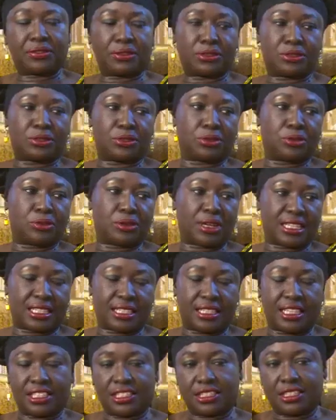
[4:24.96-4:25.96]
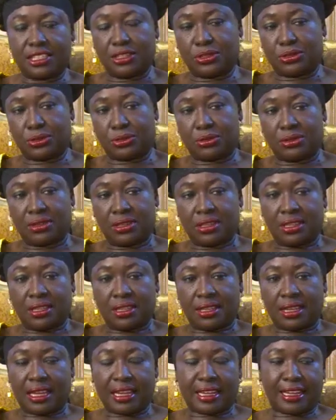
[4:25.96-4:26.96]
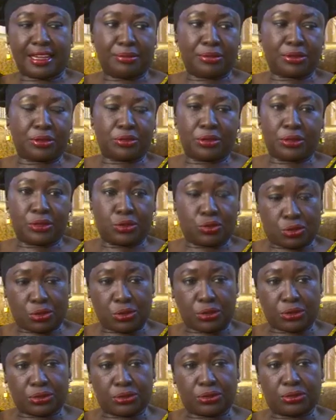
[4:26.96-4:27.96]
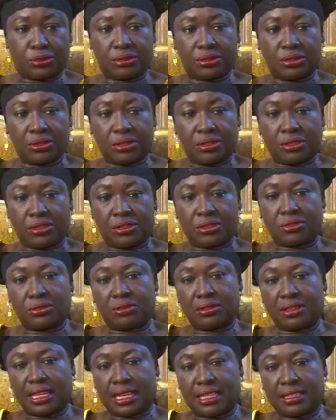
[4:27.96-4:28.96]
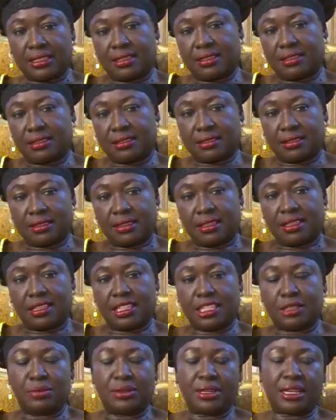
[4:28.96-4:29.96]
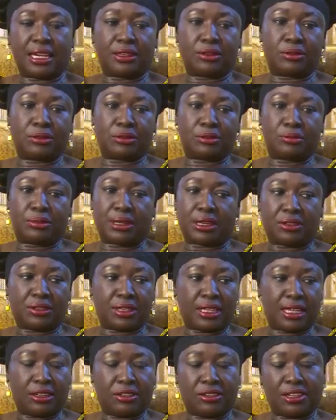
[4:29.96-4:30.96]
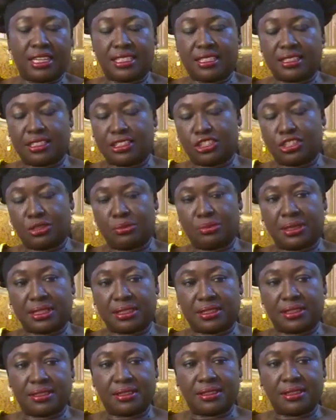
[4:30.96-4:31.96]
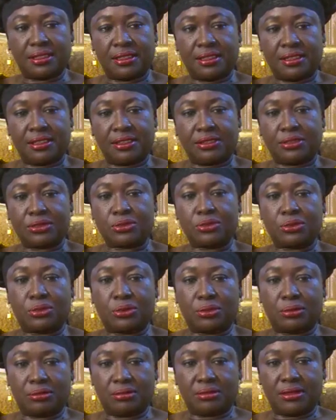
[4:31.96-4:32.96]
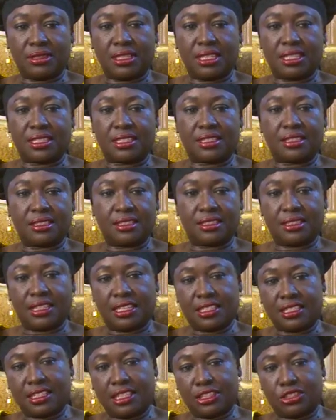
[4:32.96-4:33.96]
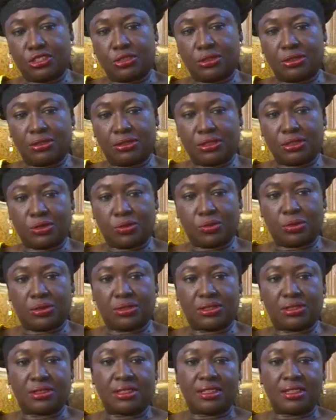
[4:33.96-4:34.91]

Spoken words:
course, you know, as a legislator, I can't be going to court. So that is being handled by other lawyers in the chambers. So legislature is what